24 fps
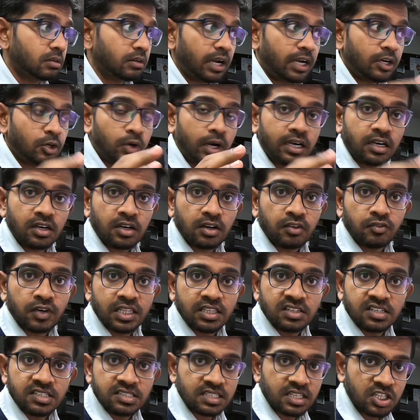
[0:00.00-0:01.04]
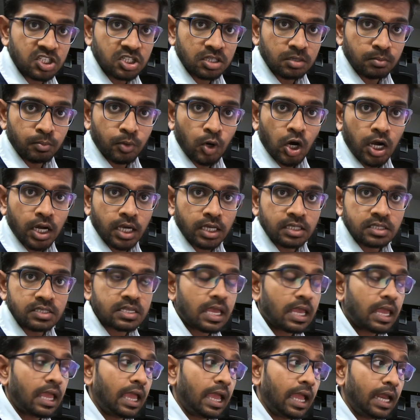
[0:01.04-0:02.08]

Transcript: try to identify the discussion points